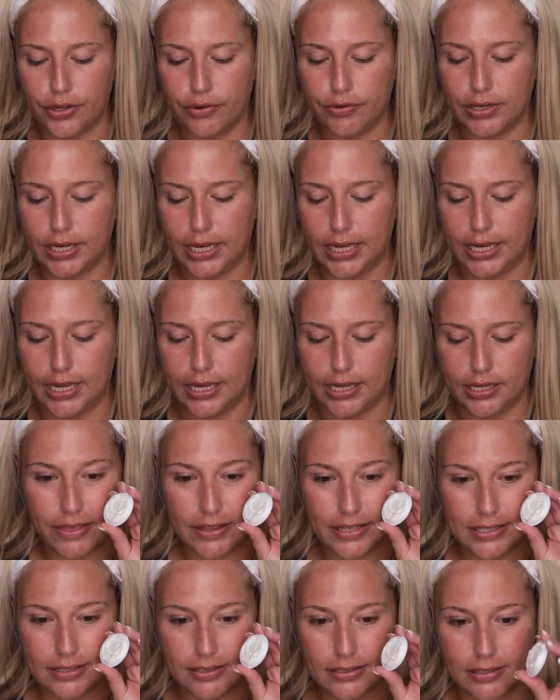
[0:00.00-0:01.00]
Okay,
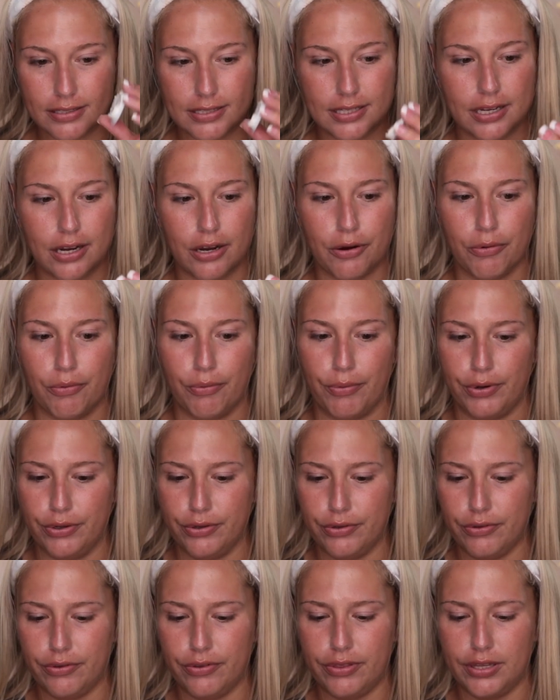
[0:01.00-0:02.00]
this looks like a
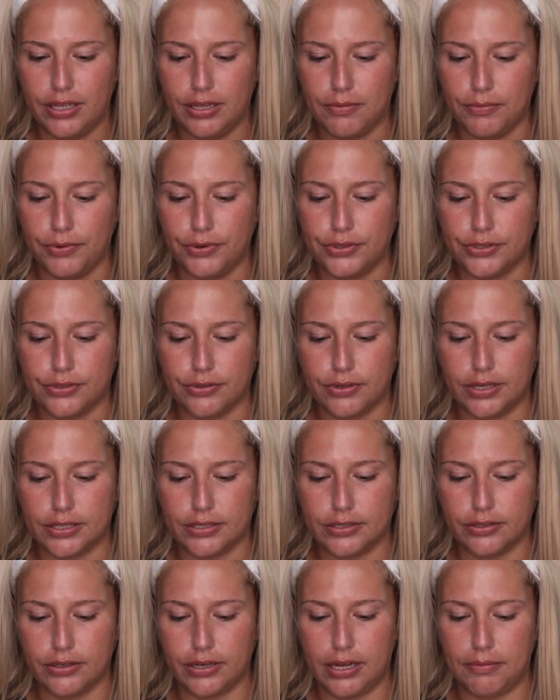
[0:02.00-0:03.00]
real thick
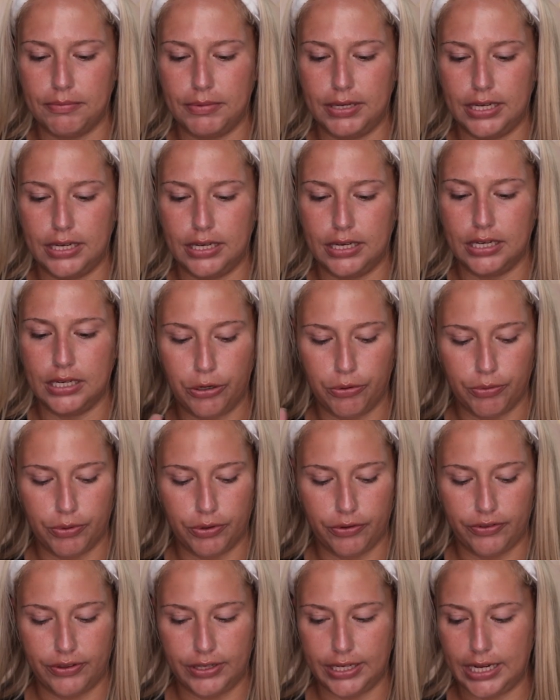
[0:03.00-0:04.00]
moisturizer. I mean,
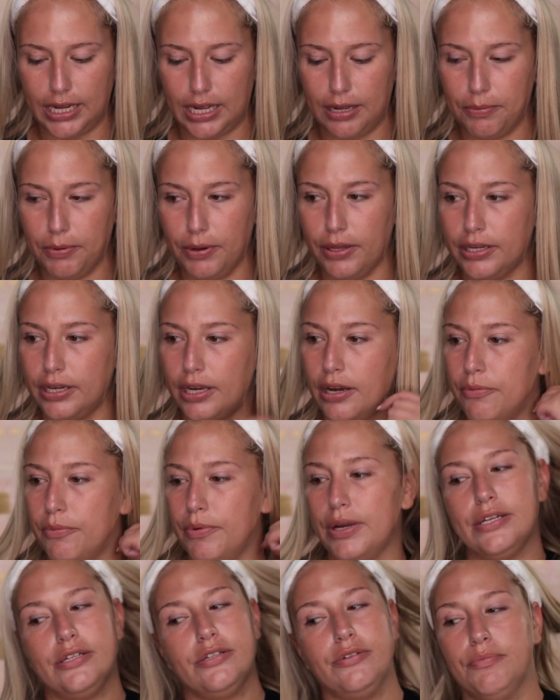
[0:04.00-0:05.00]
real thick. I probably got
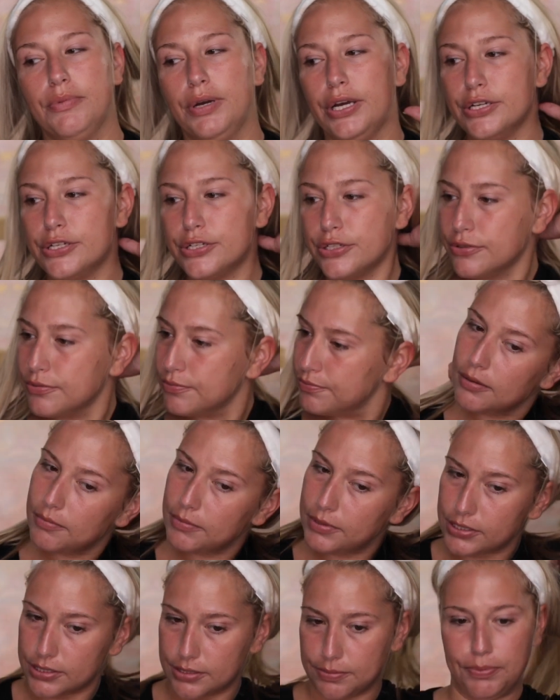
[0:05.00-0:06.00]
way too much. Let
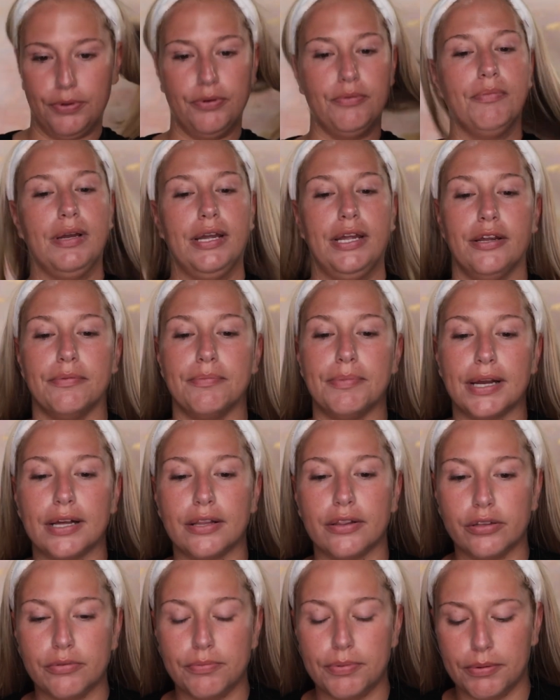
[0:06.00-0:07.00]
me just pull my hair
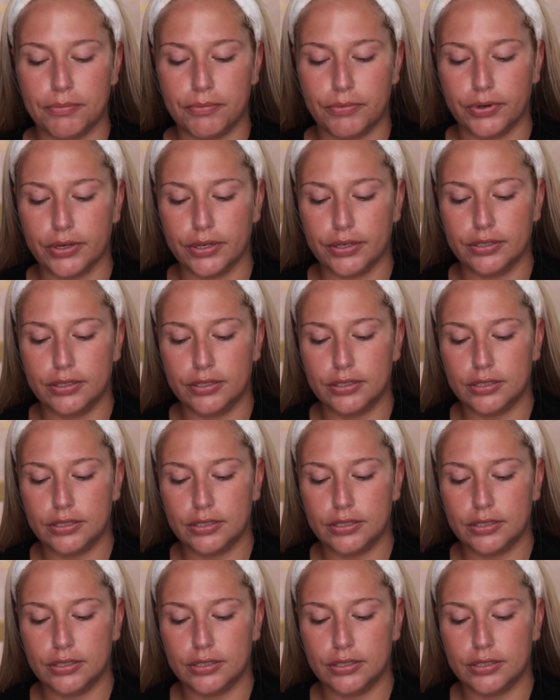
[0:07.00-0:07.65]
back a little bit more.